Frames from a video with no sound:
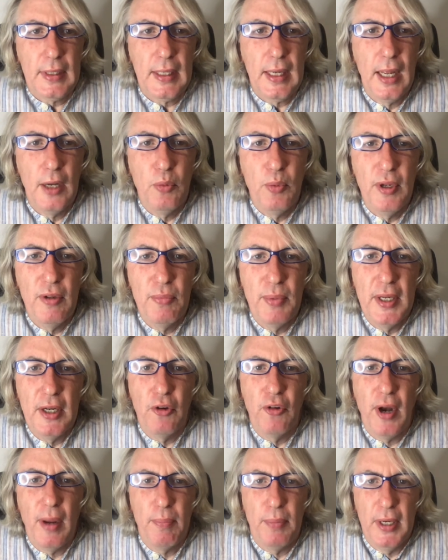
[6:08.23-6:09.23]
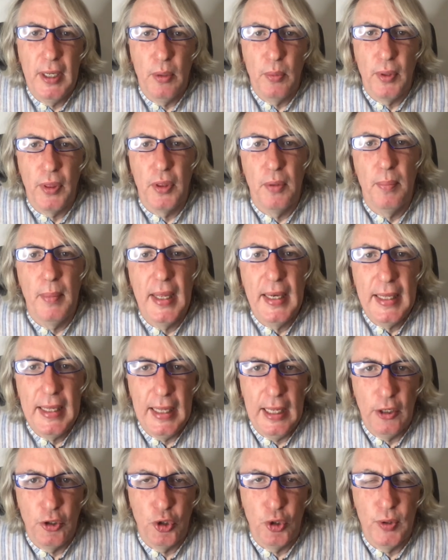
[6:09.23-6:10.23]
and we've been grappling with the many
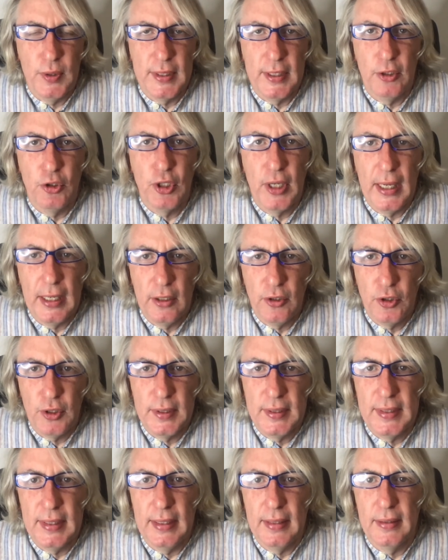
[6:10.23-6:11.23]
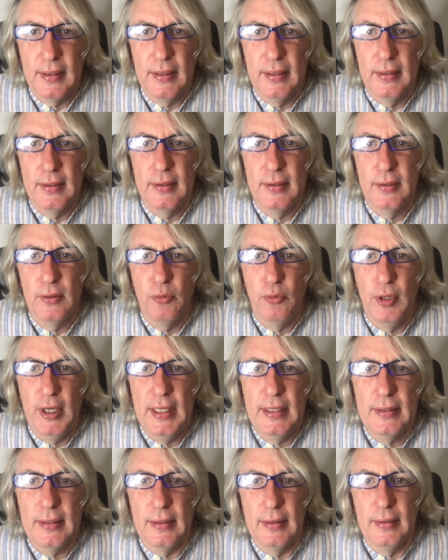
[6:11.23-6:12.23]
issues and challenges that this
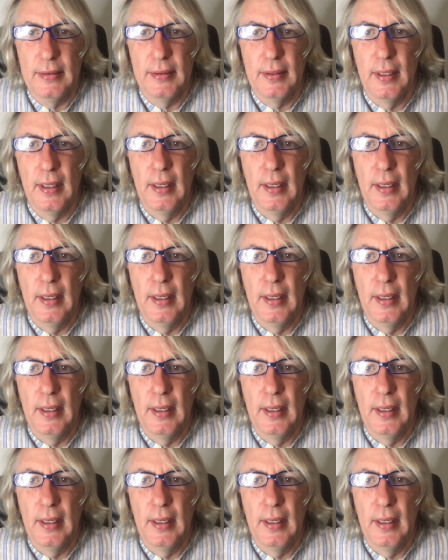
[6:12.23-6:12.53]
raises.